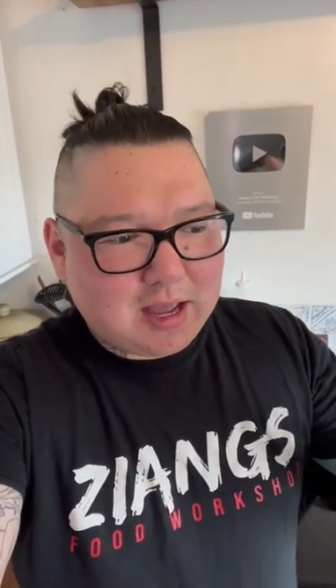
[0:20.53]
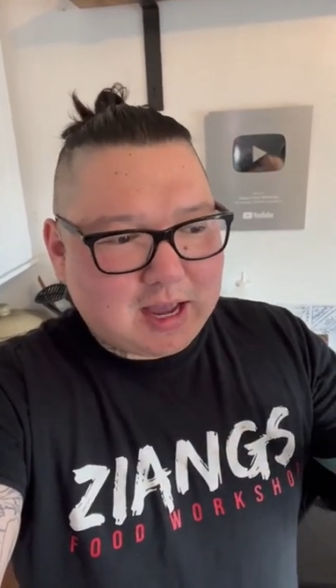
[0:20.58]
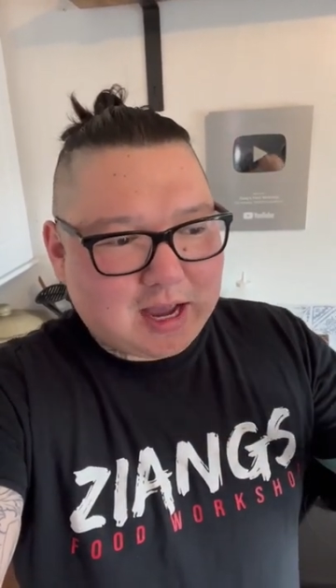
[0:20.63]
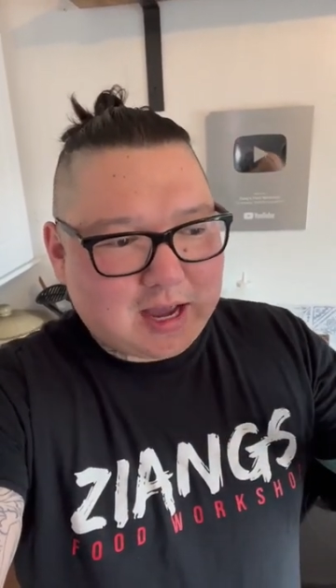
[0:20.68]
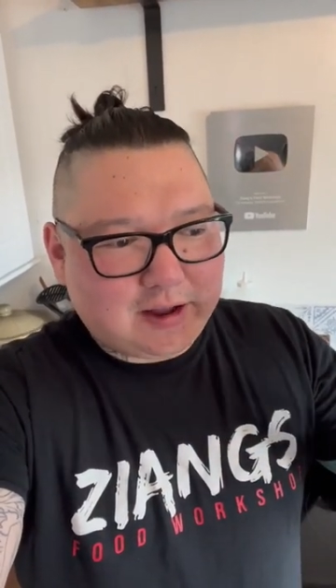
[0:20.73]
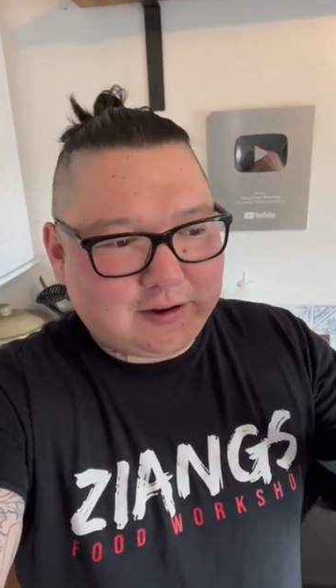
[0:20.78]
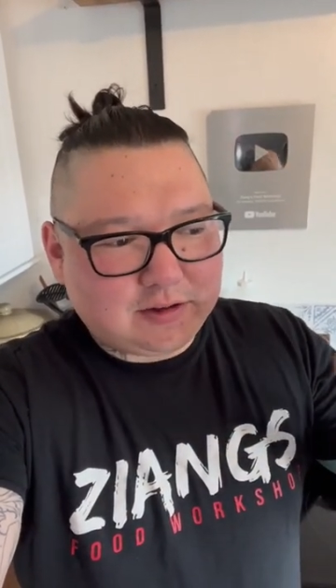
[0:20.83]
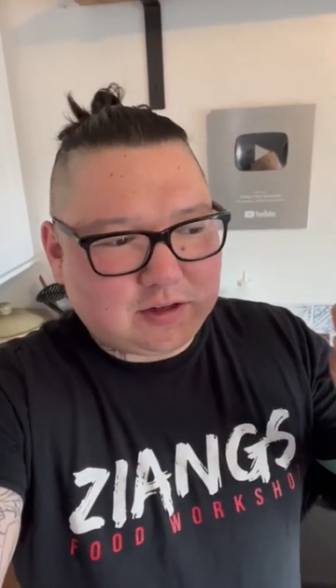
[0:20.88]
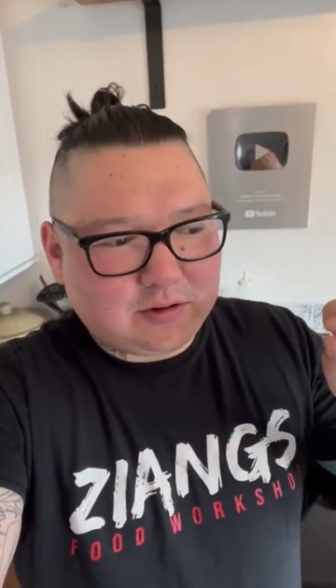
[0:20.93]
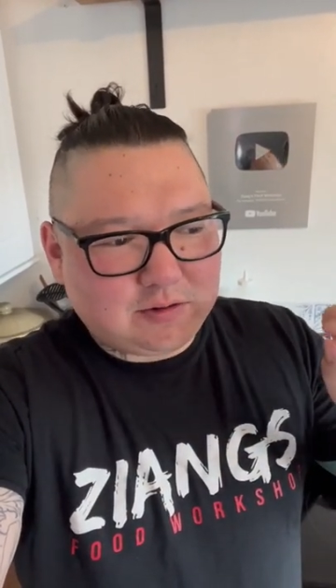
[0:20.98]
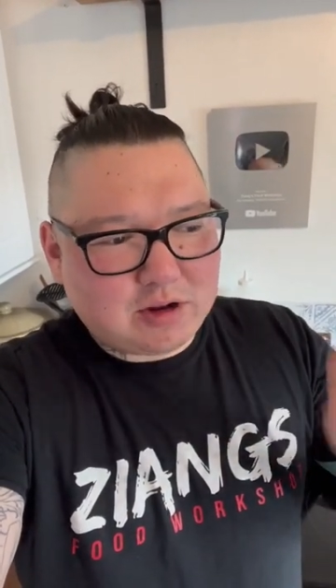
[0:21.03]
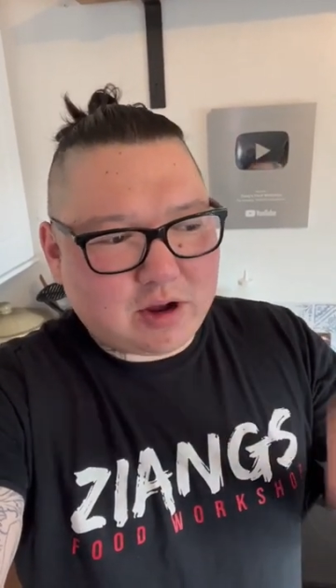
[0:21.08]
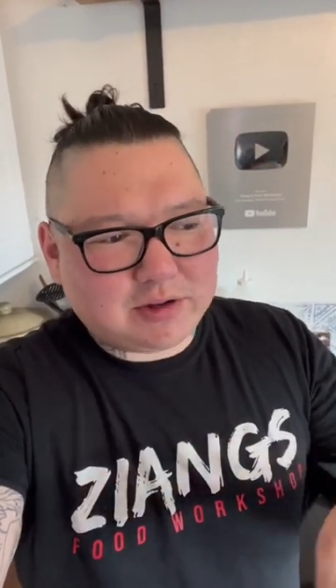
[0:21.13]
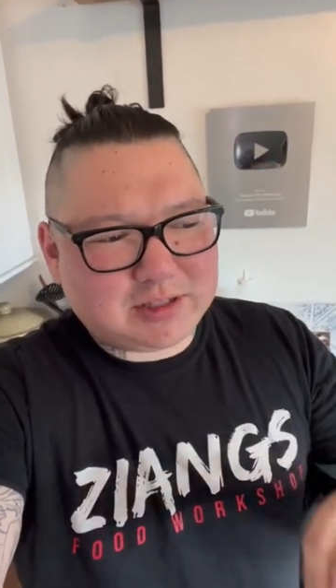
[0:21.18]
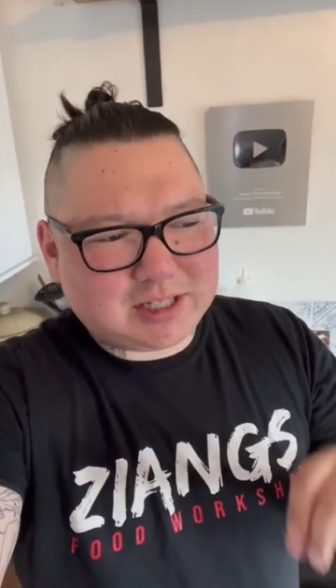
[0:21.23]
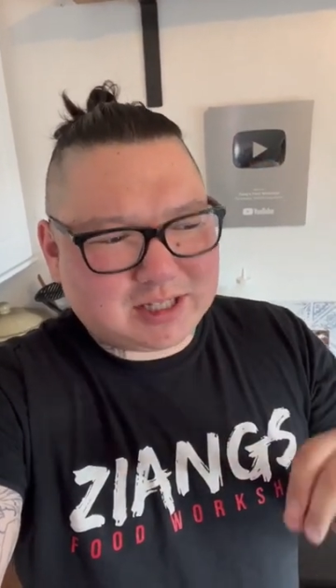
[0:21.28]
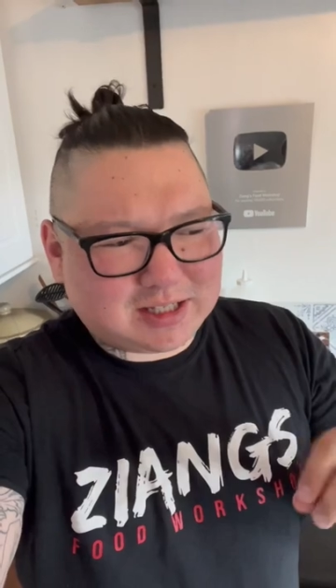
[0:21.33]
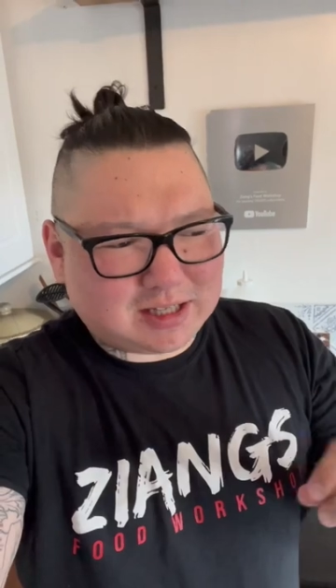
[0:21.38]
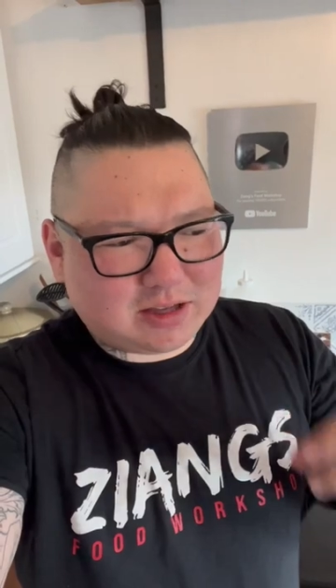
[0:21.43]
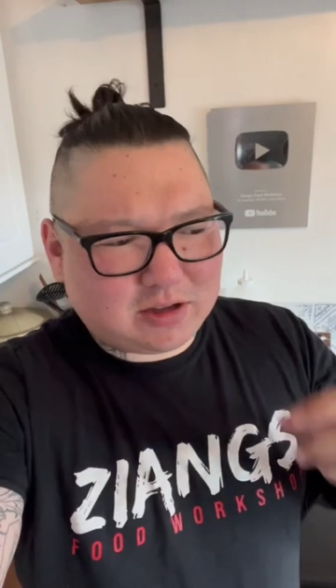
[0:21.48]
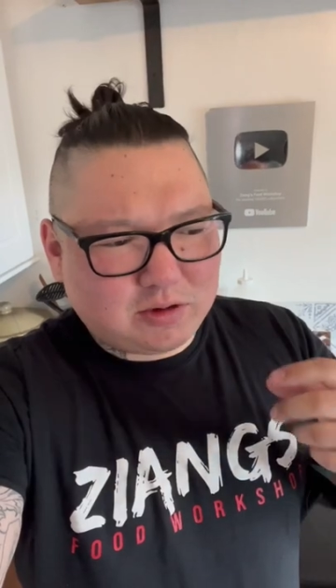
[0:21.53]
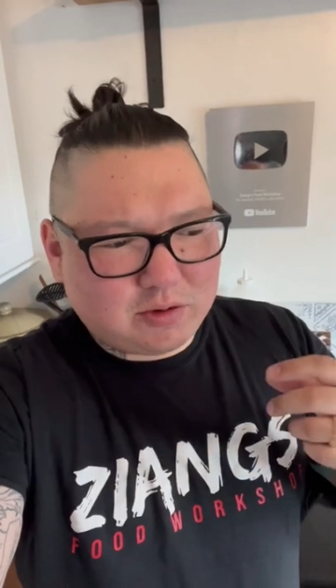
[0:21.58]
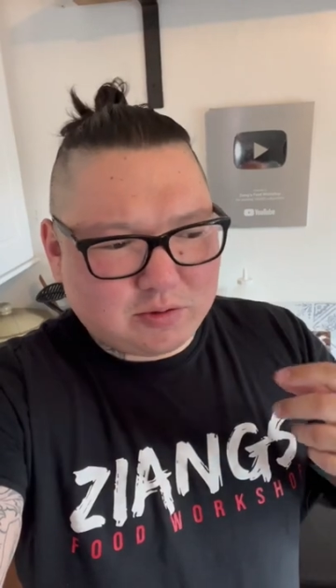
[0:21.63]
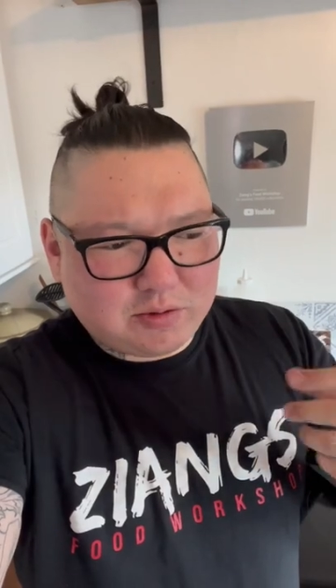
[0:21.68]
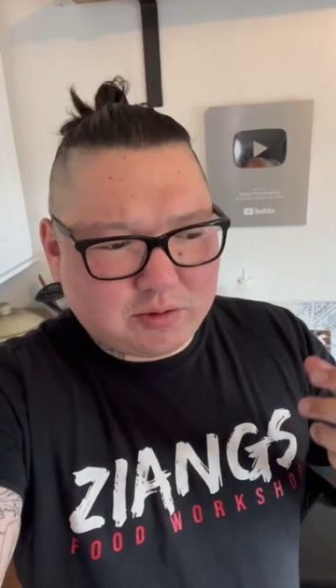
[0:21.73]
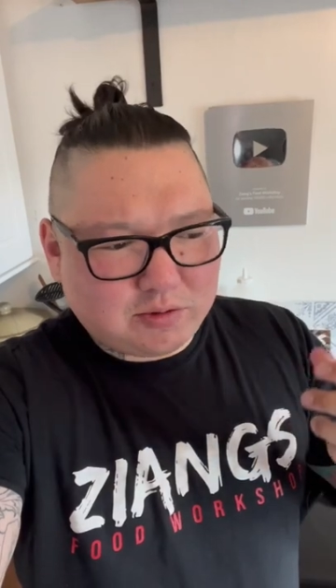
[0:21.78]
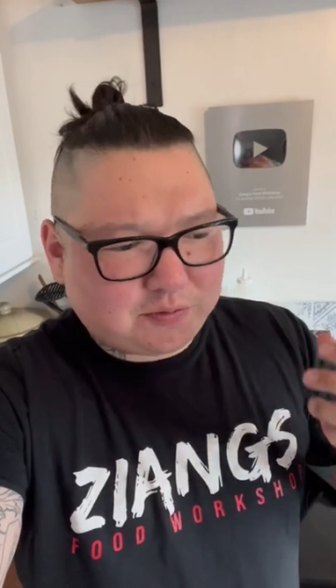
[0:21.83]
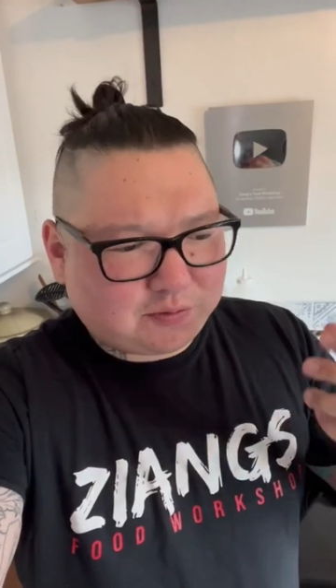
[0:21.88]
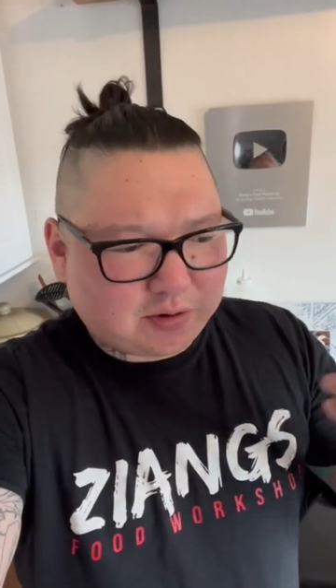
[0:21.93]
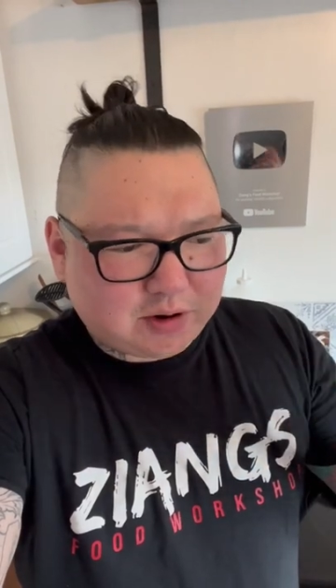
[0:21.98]
and you notice that
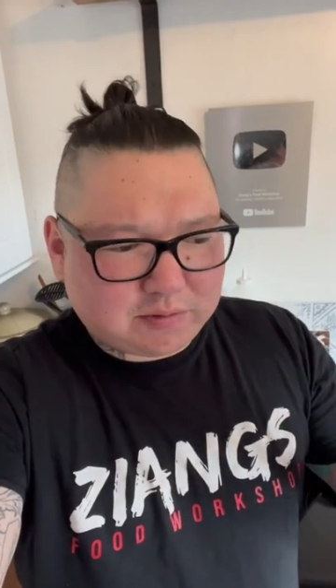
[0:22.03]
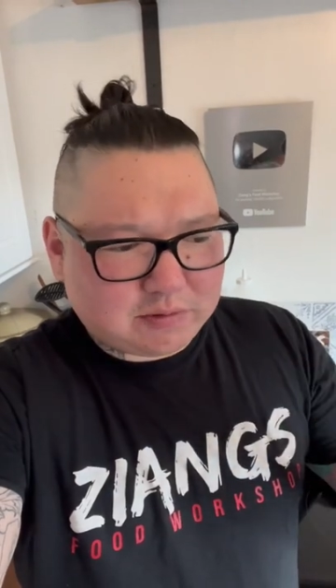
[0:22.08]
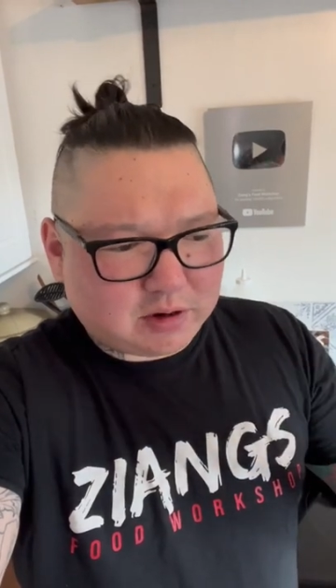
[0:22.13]
your fried